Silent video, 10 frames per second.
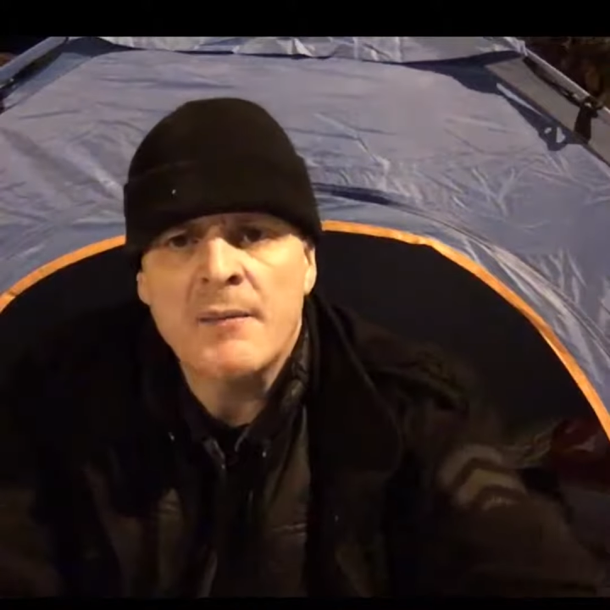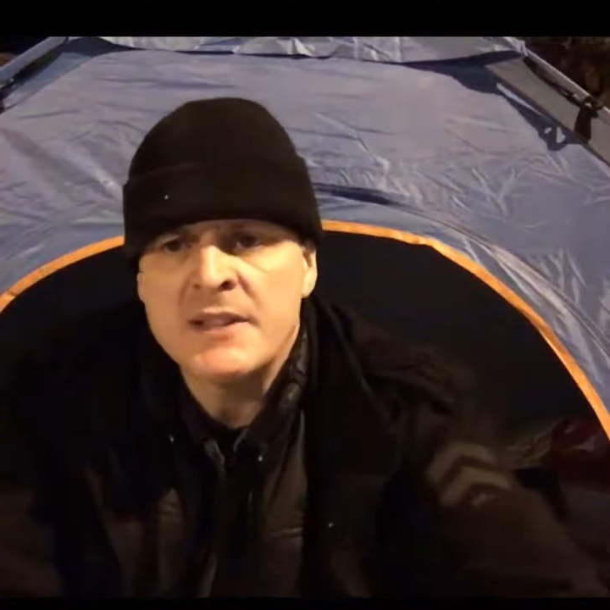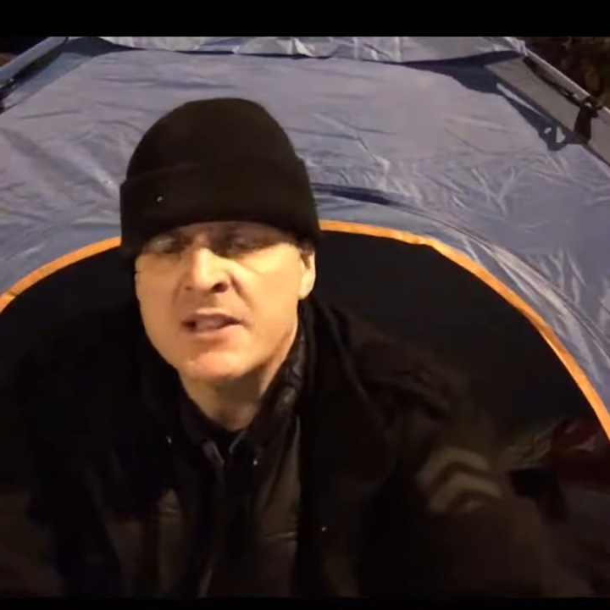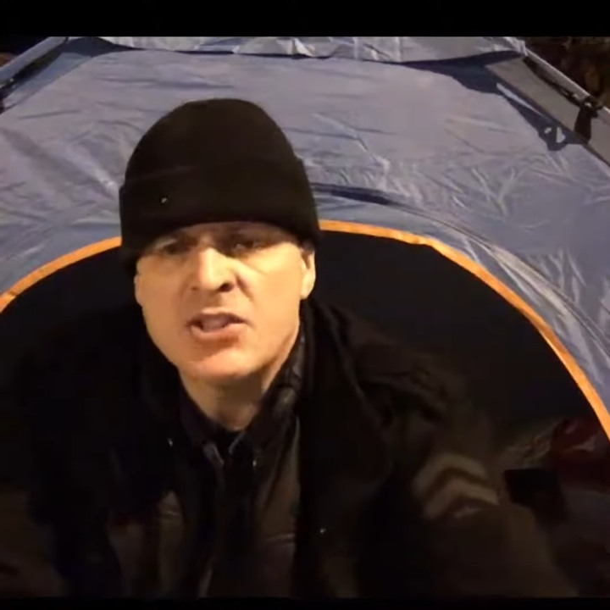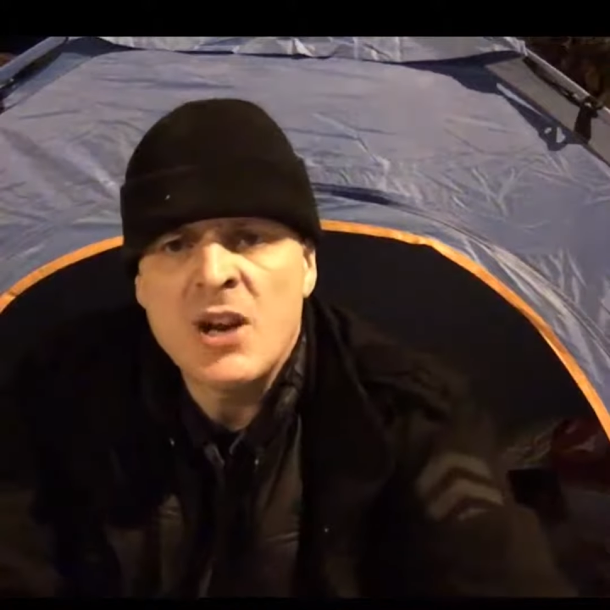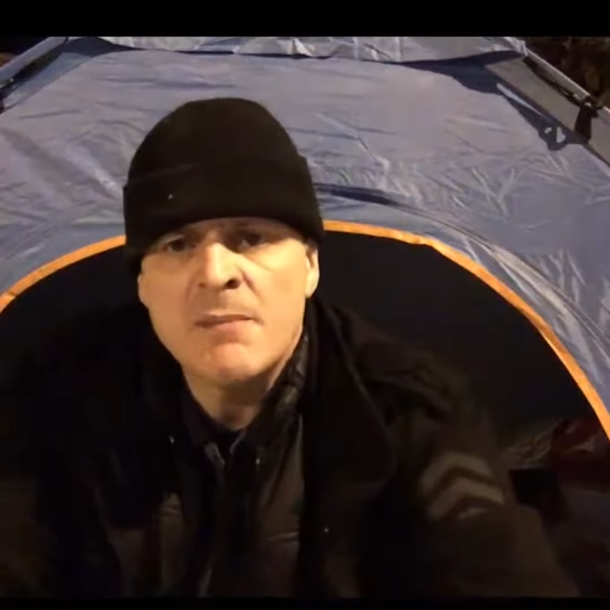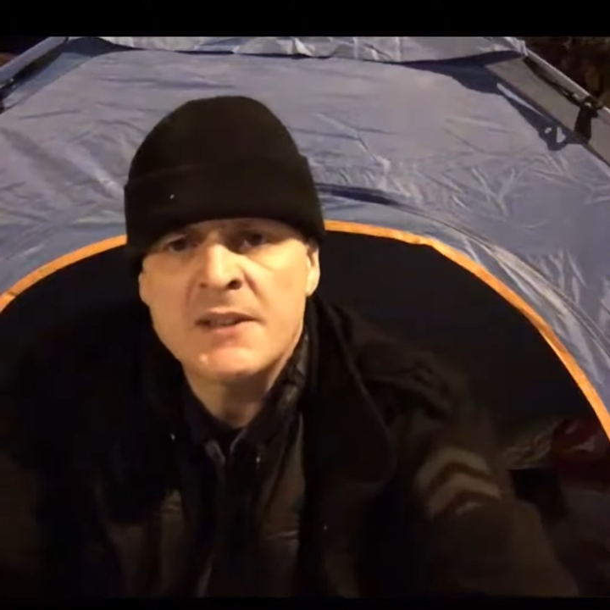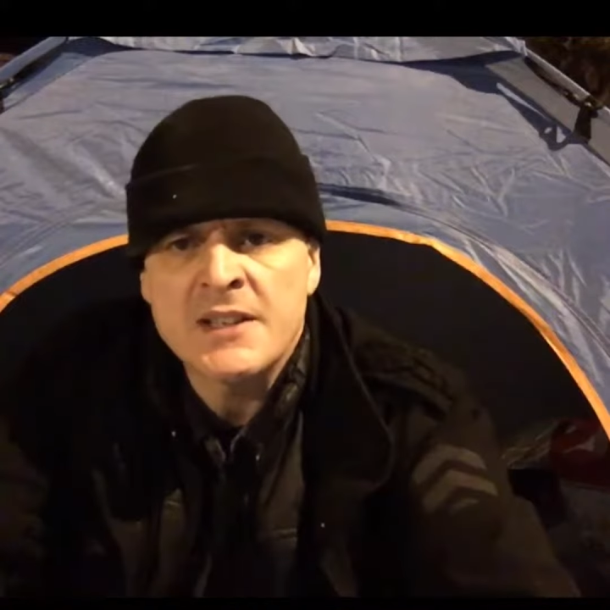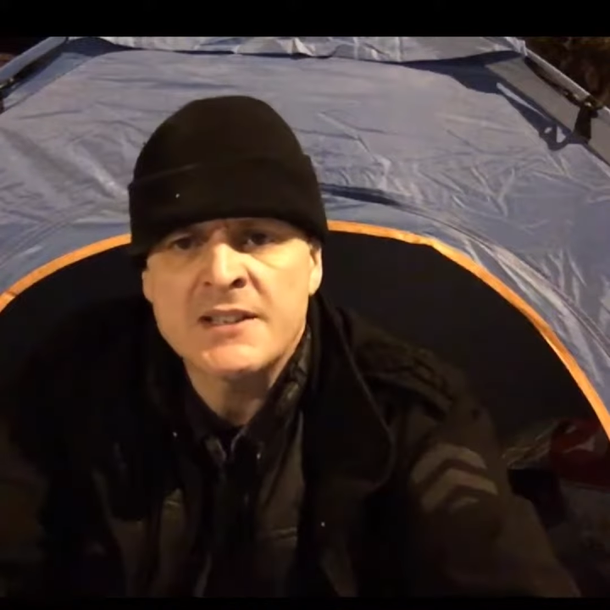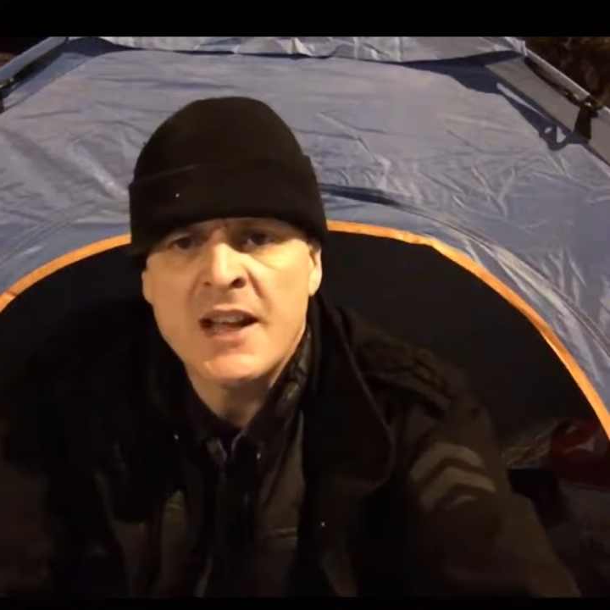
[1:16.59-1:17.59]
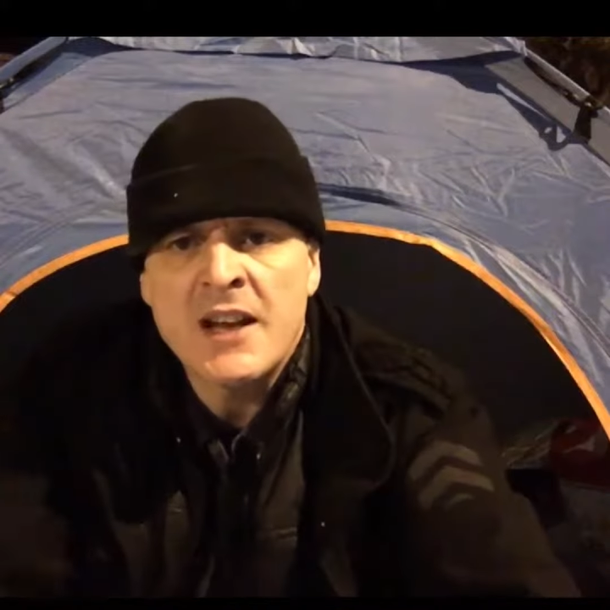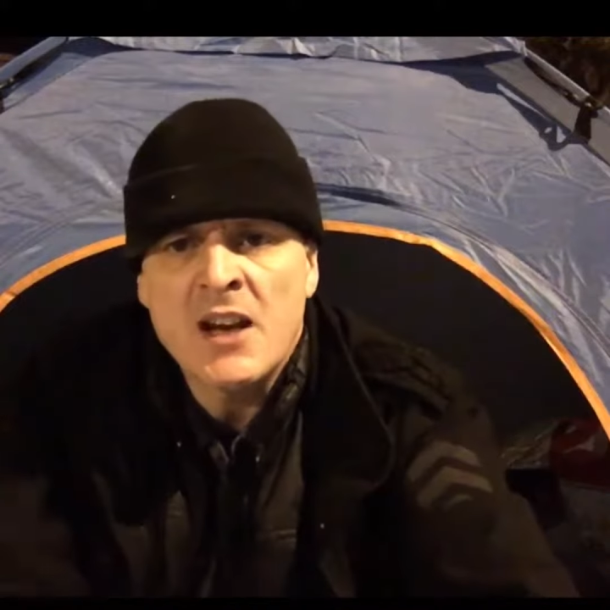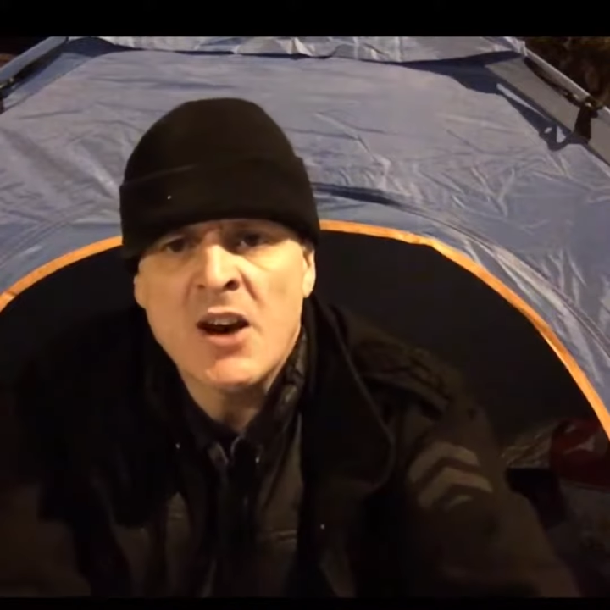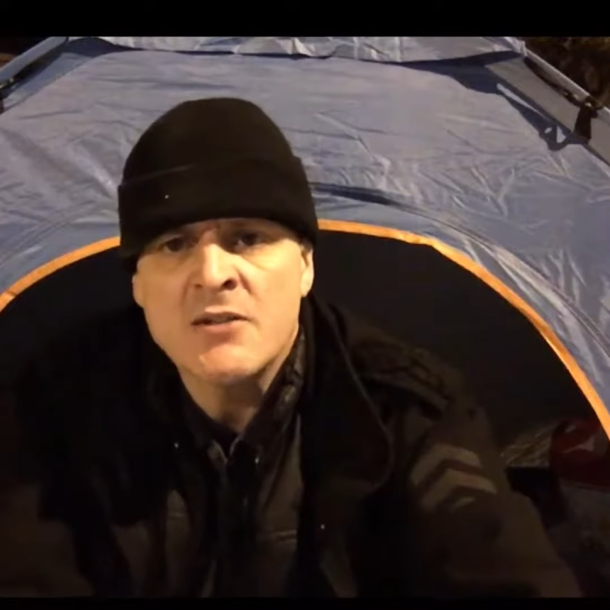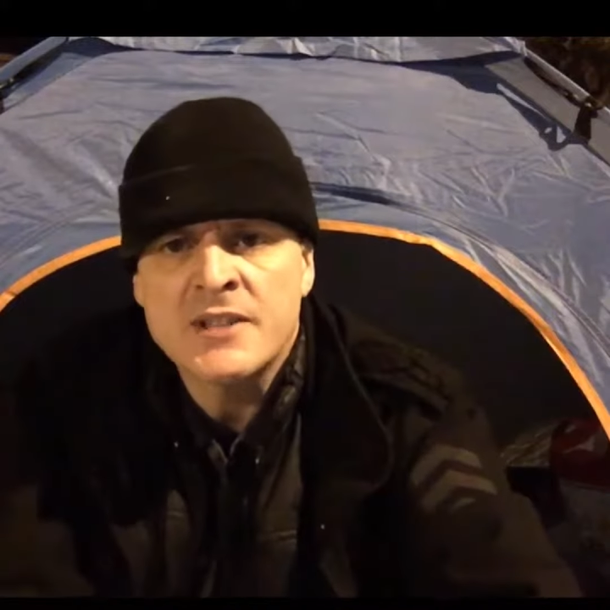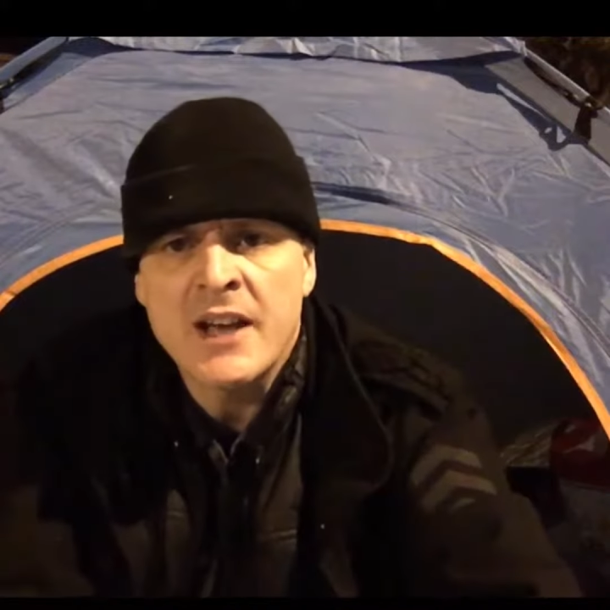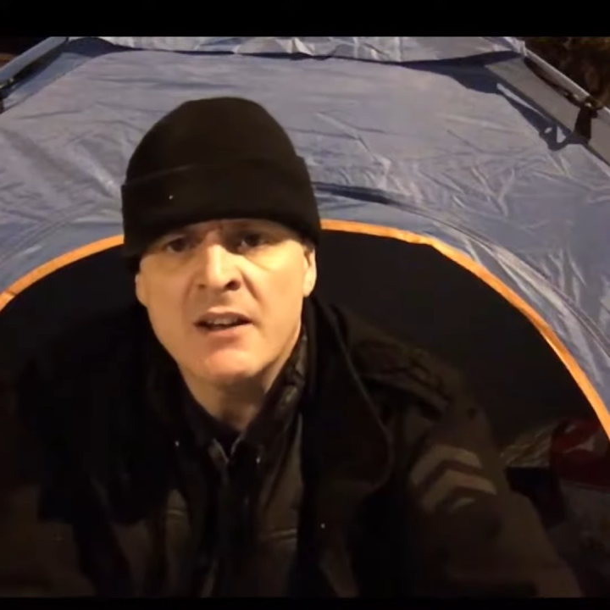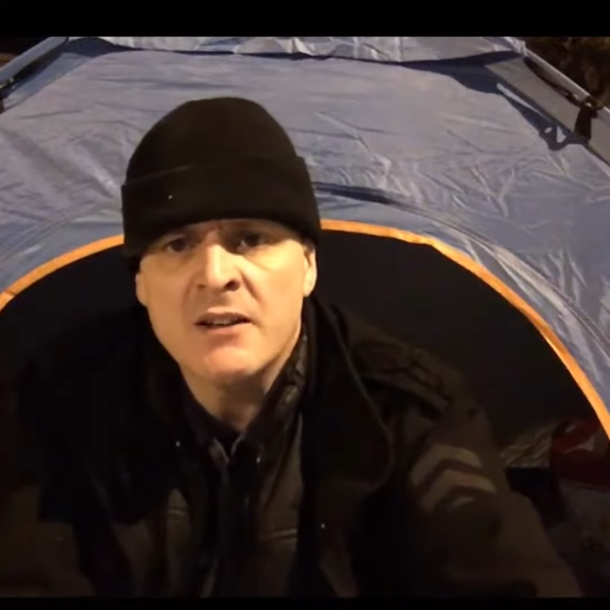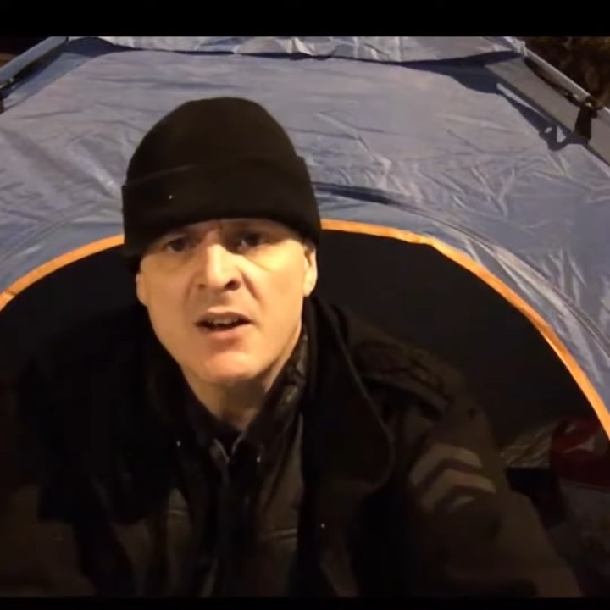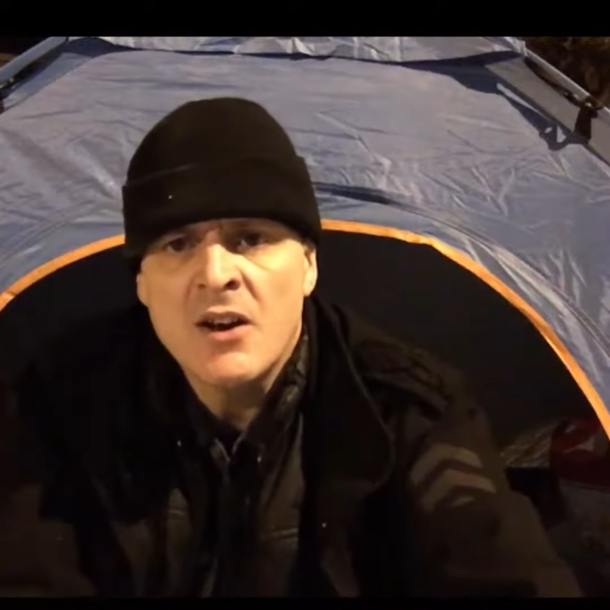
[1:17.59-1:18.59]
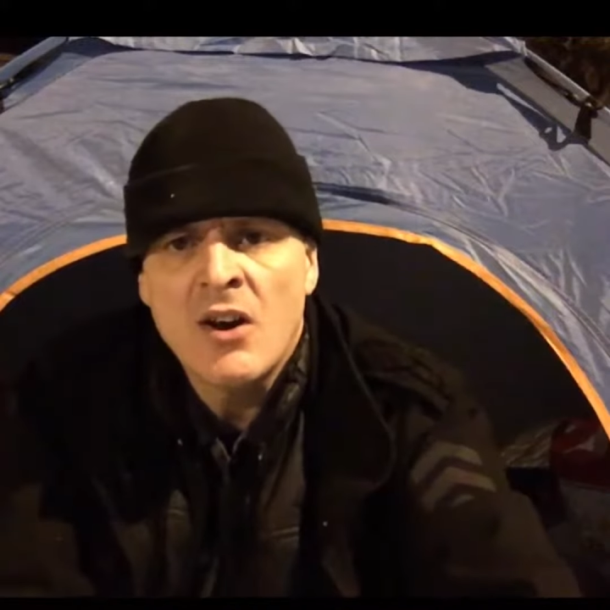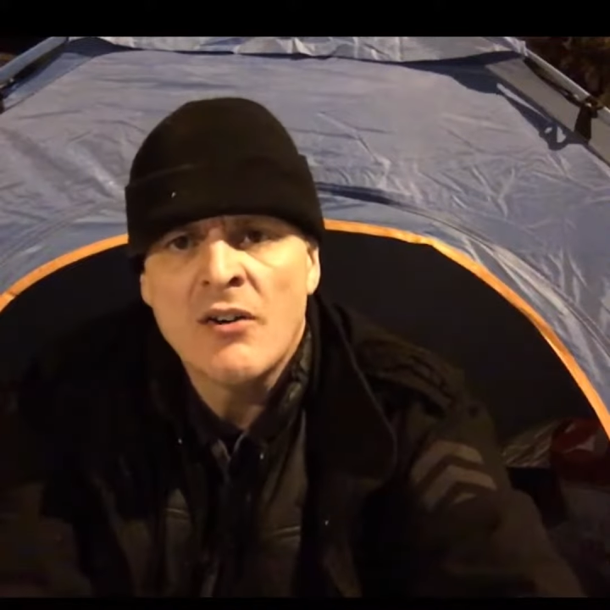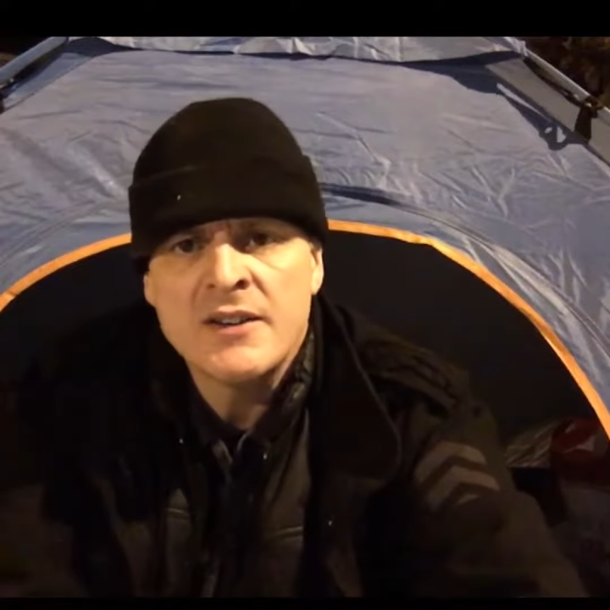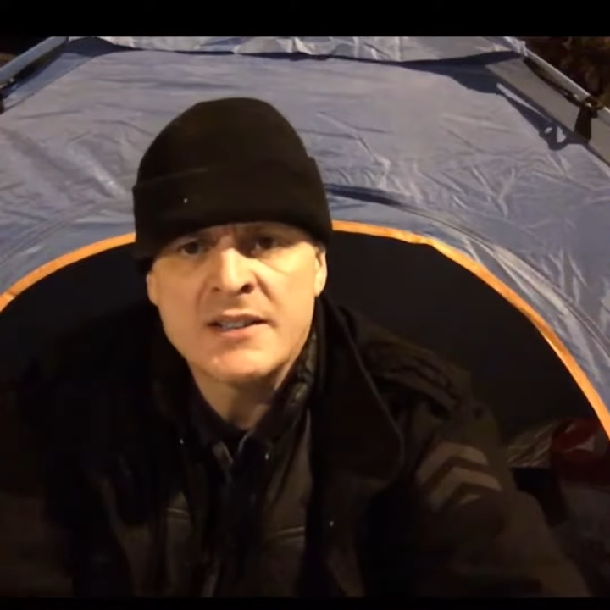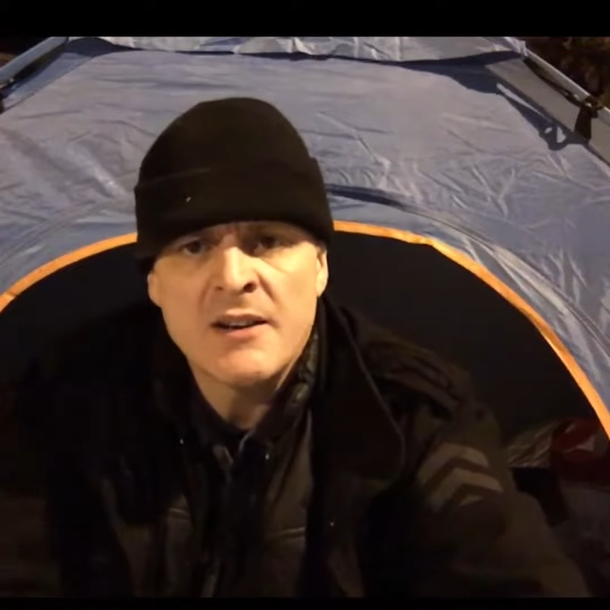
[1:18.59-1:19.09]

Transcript: is it cheaper to stay in a hotel or